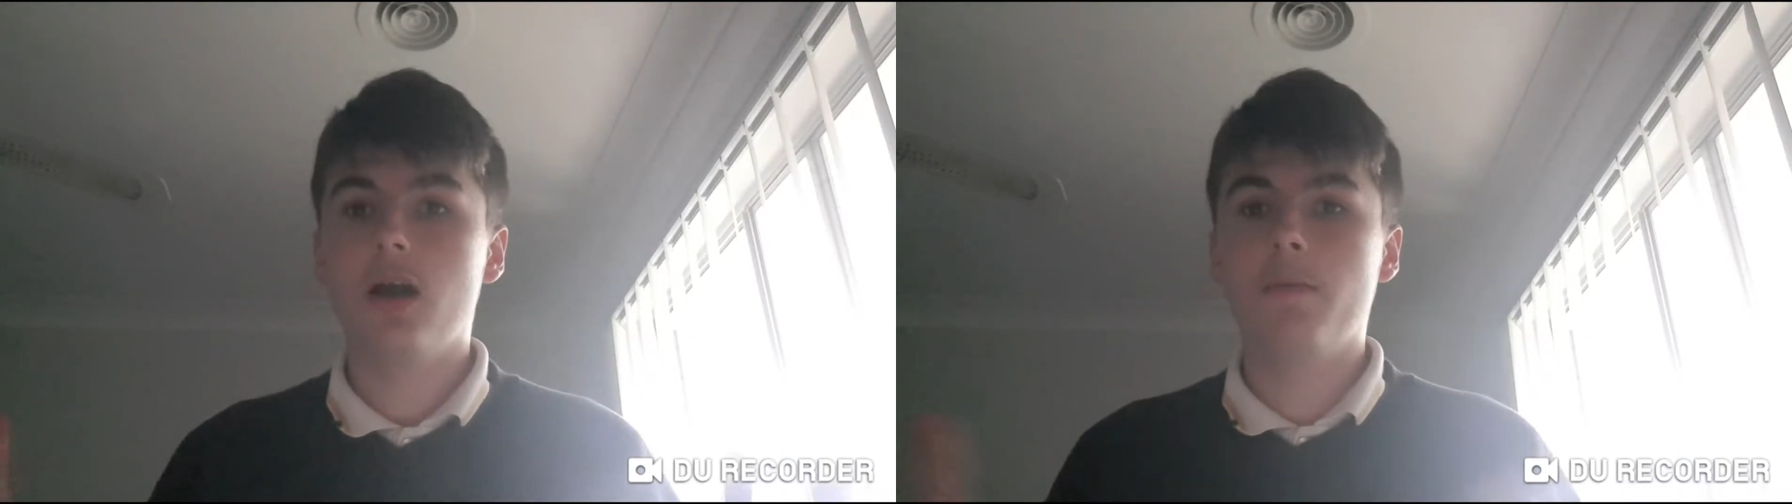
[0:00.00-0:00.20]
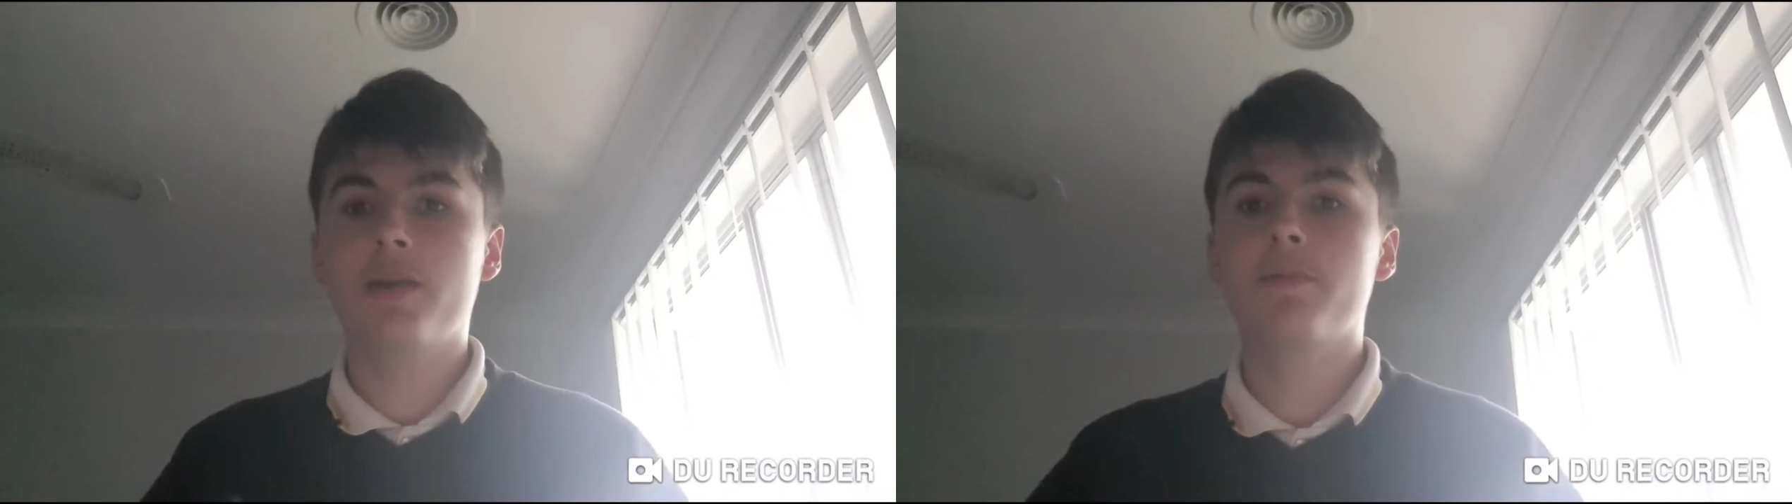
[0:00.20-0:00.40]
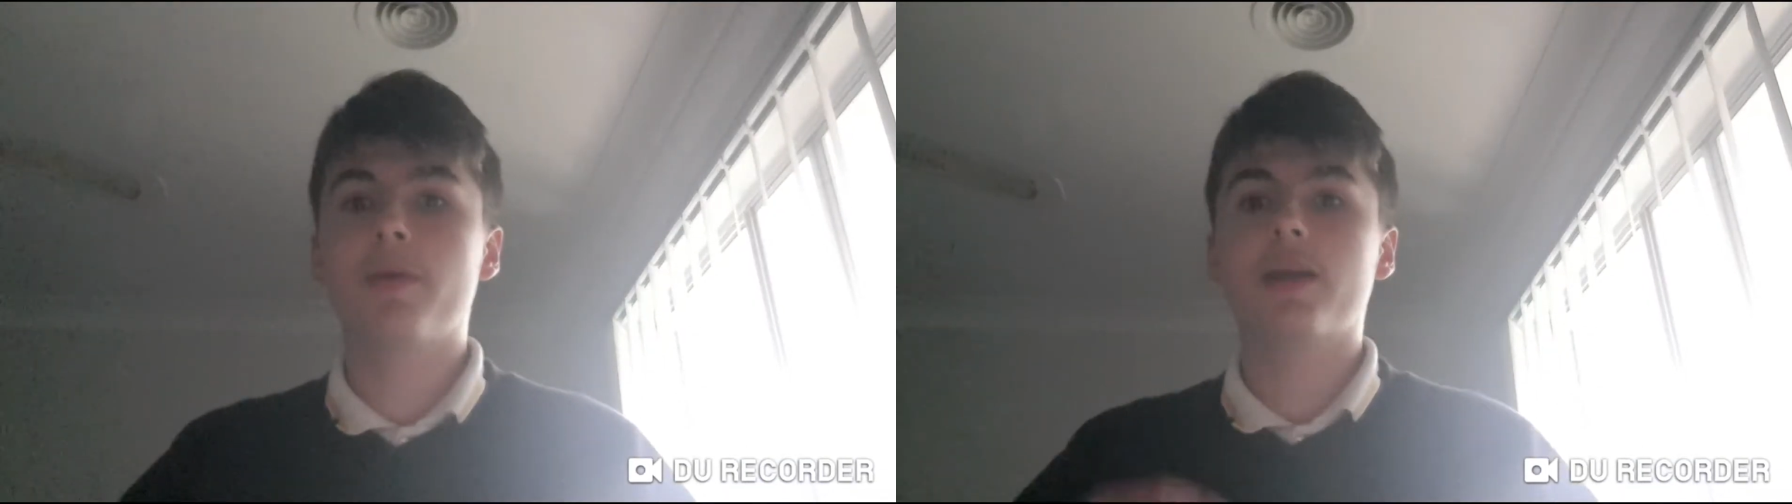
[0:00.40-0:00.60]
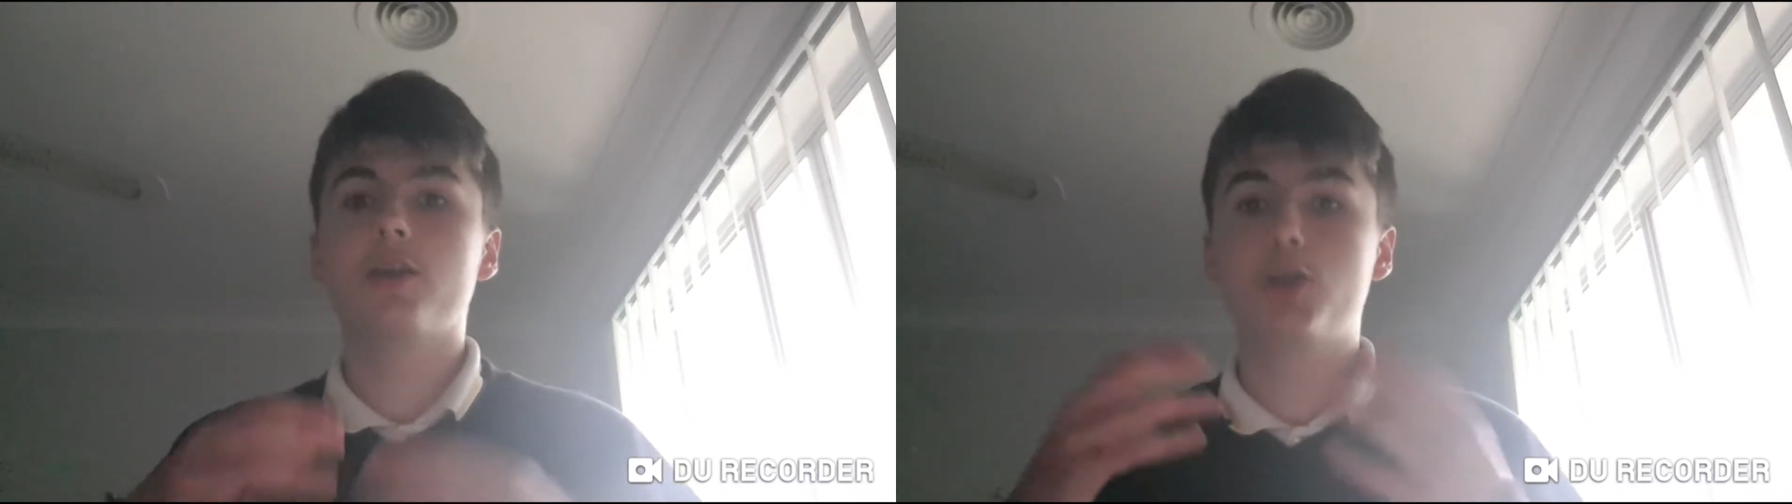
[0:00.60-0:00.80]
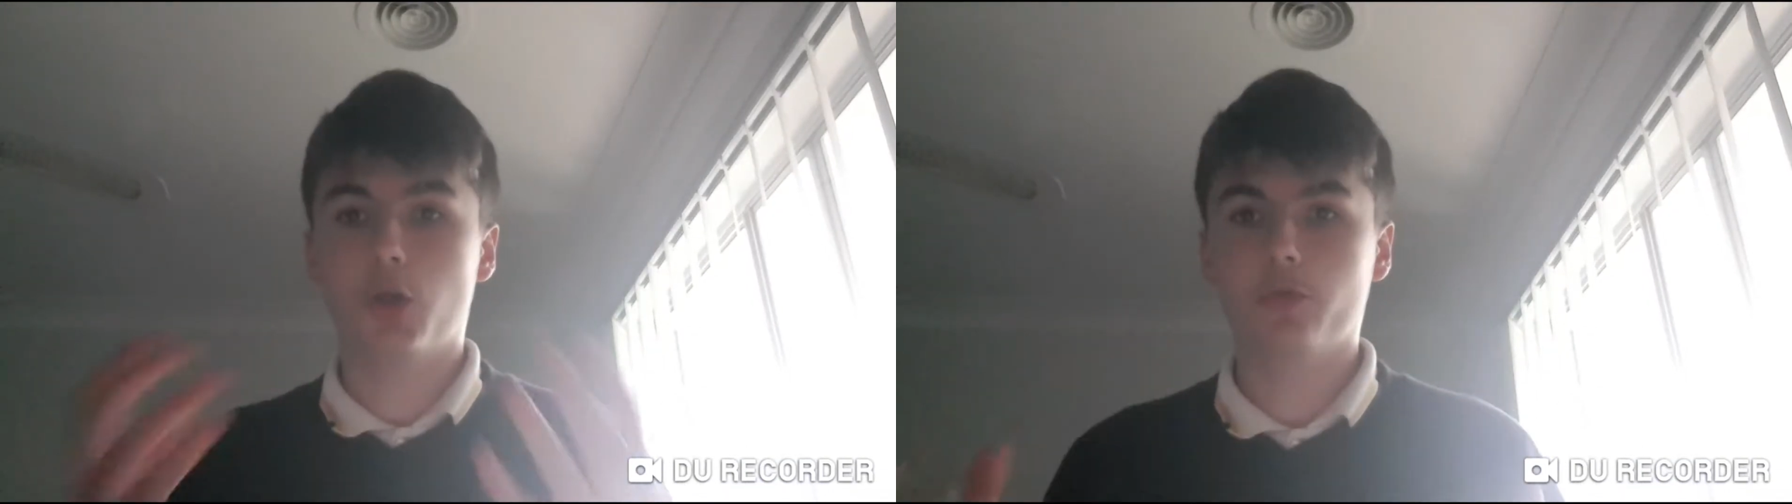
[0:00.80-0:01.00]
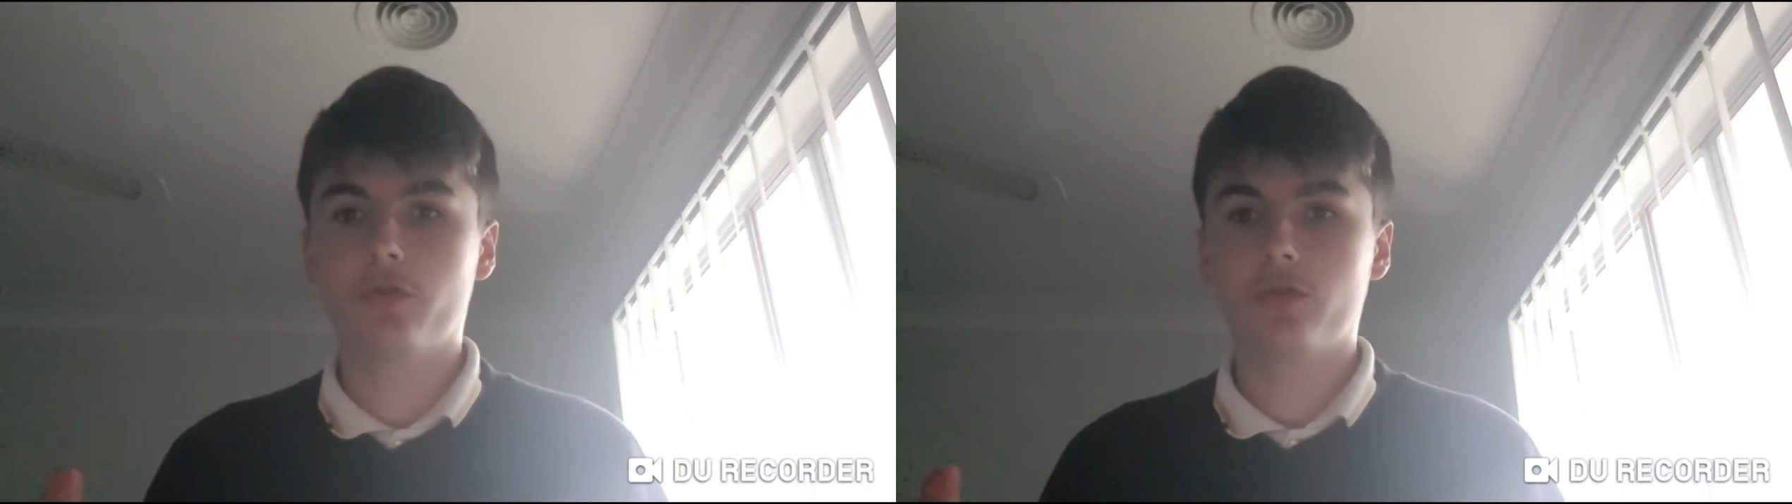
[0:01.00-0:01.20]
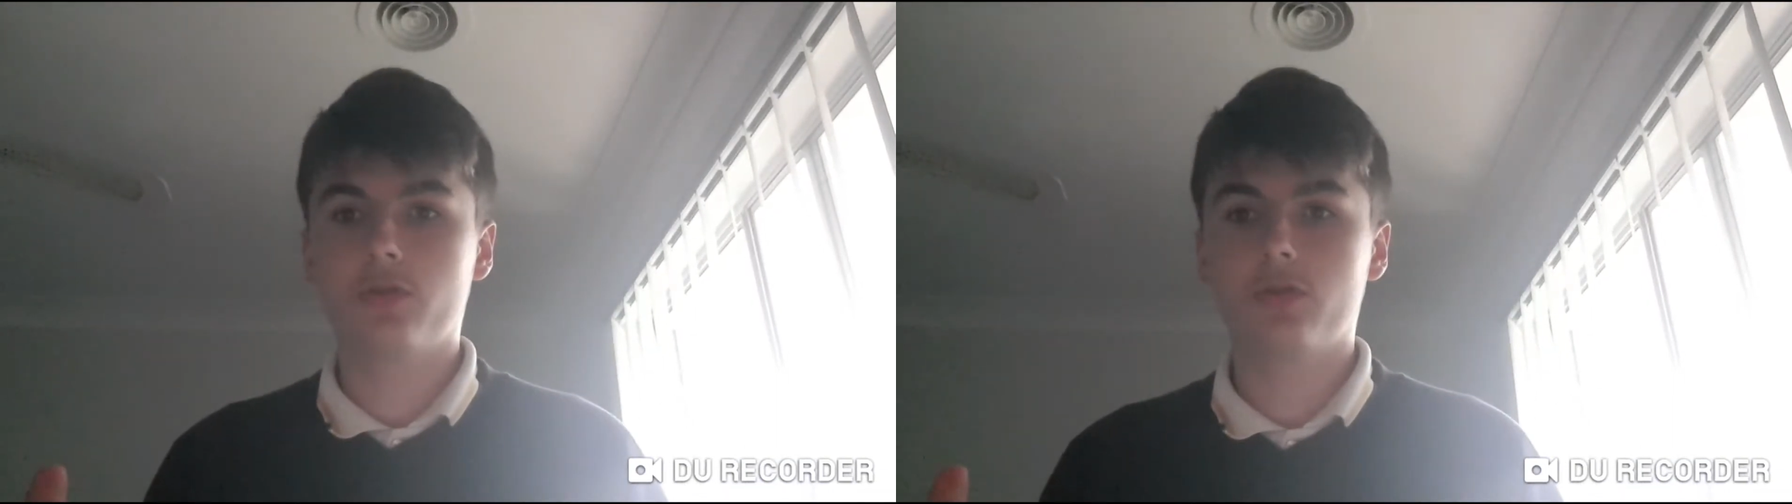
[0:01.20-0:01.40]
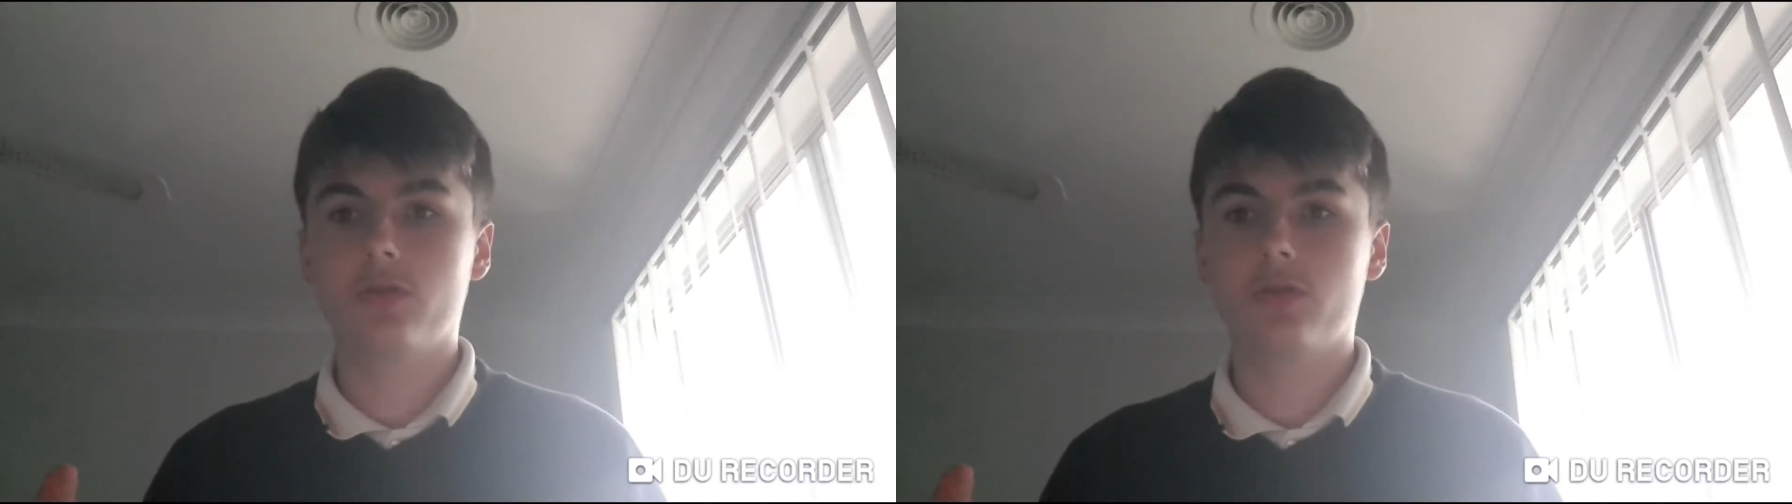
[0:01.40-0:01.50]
are meant to make jokes,